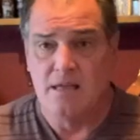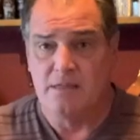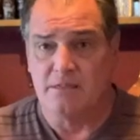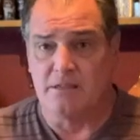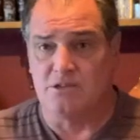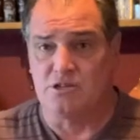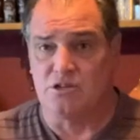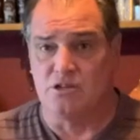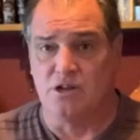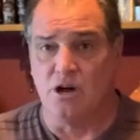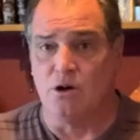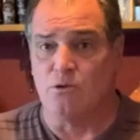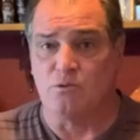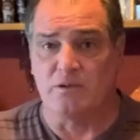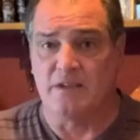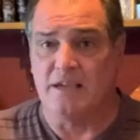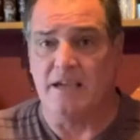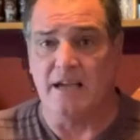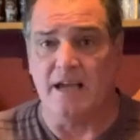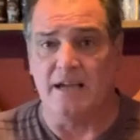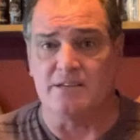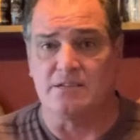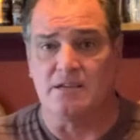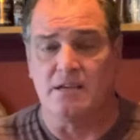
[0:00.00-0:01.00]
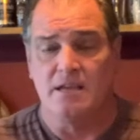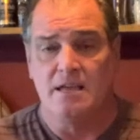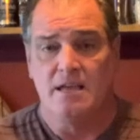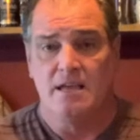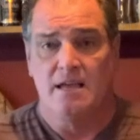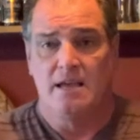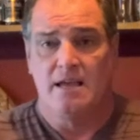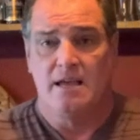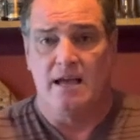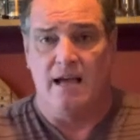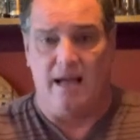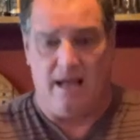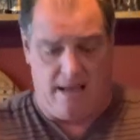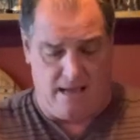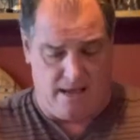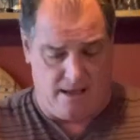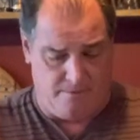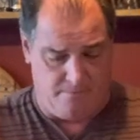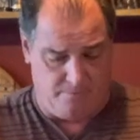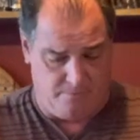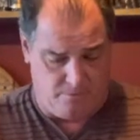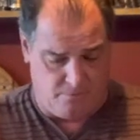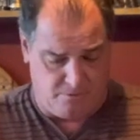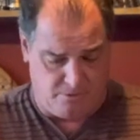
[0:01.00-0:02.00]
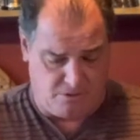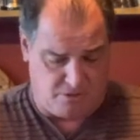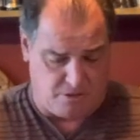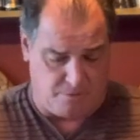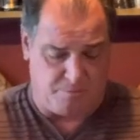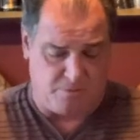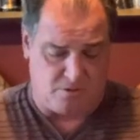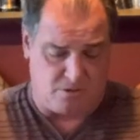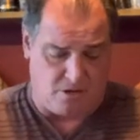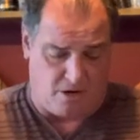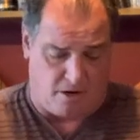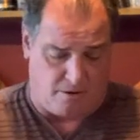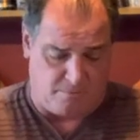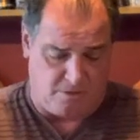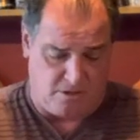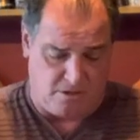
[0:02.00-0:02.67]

that you don't get um, with simple syrup.